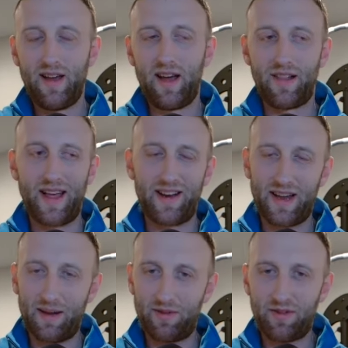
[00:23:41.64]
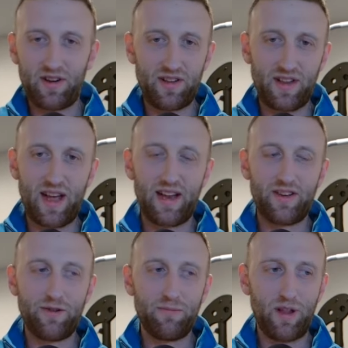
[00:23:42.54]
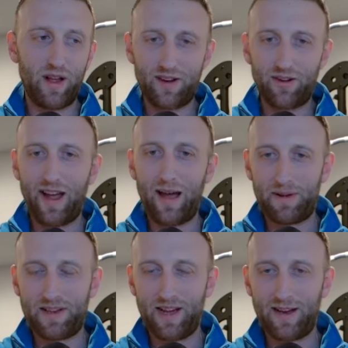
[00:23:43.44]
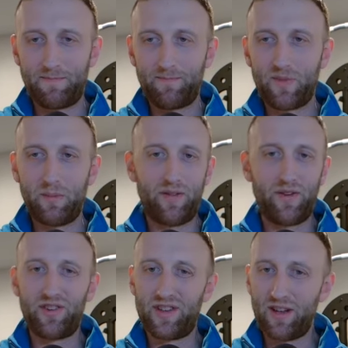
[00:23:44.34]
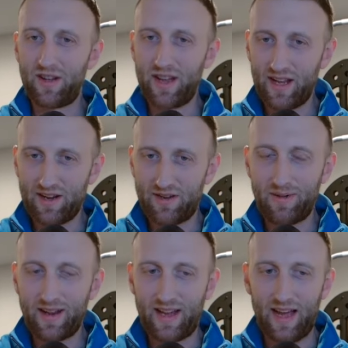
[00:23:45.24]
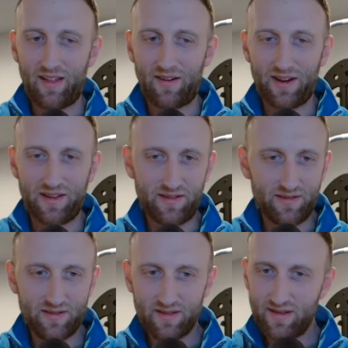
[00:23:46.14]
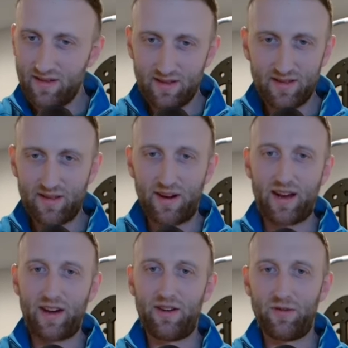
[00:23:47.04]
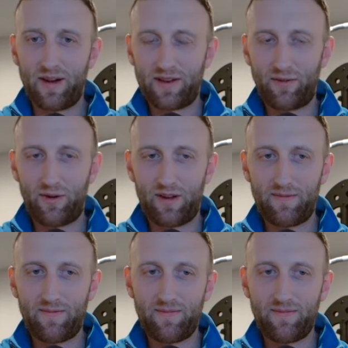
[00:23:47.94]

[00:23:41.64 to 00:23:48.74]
and a lot of times those are designed to blunt your appetite. But if you're still eating too many calories, they're not going to do much for you.